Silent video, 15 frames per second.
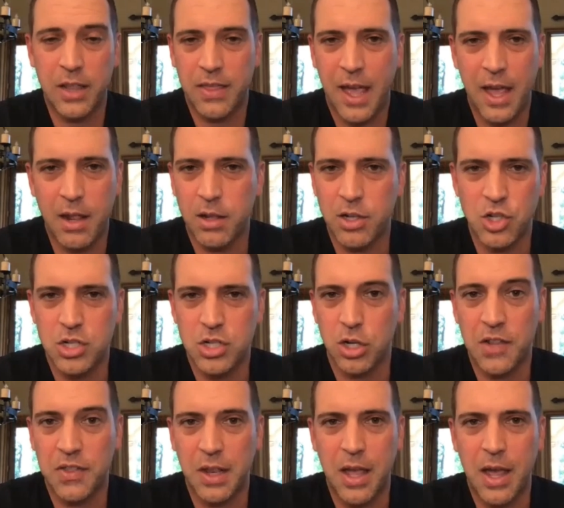that, just
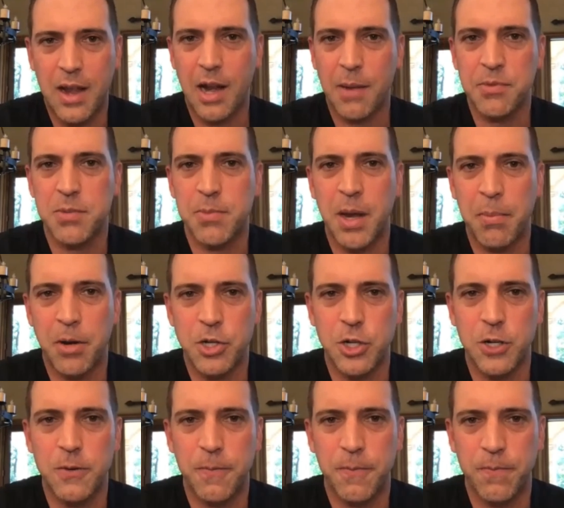looking at the line items in my
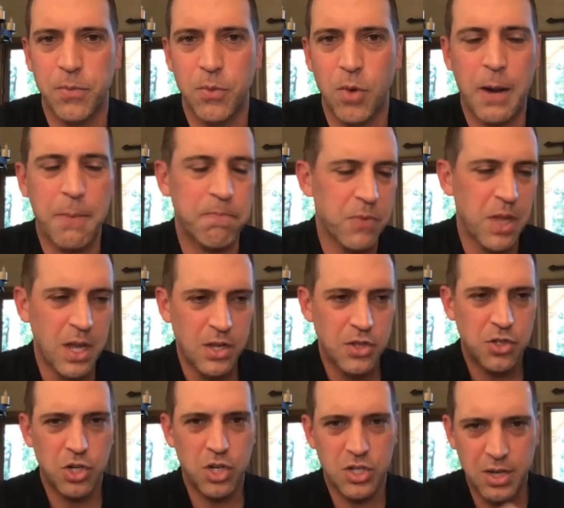budget. Right.
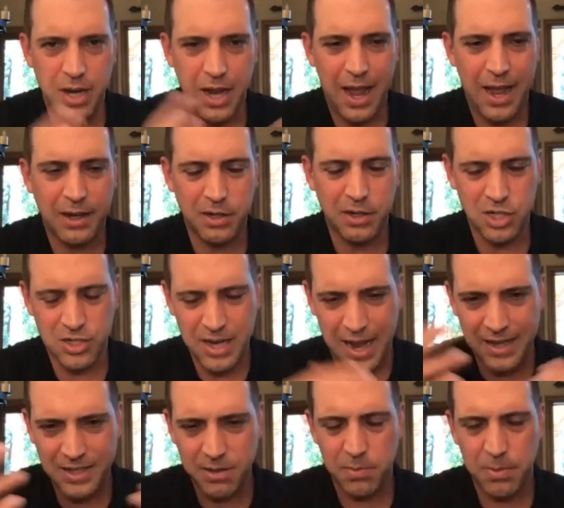So just
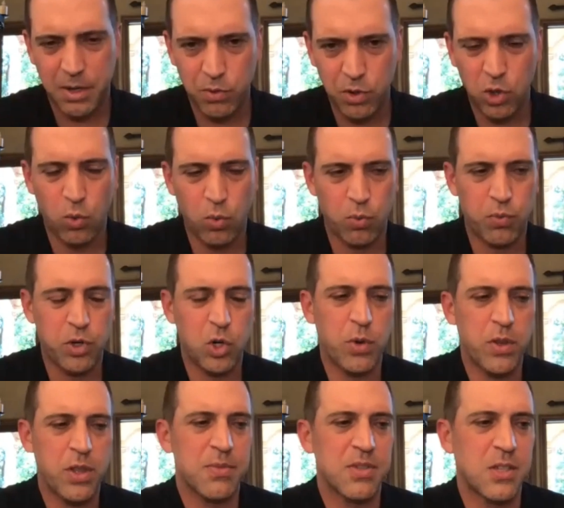ask them to be real
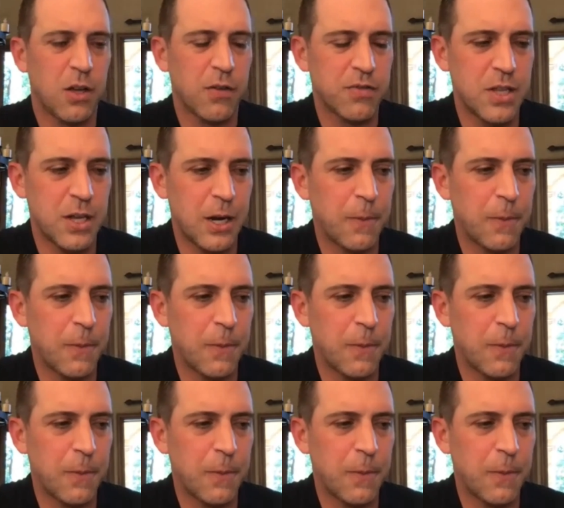with themselves there.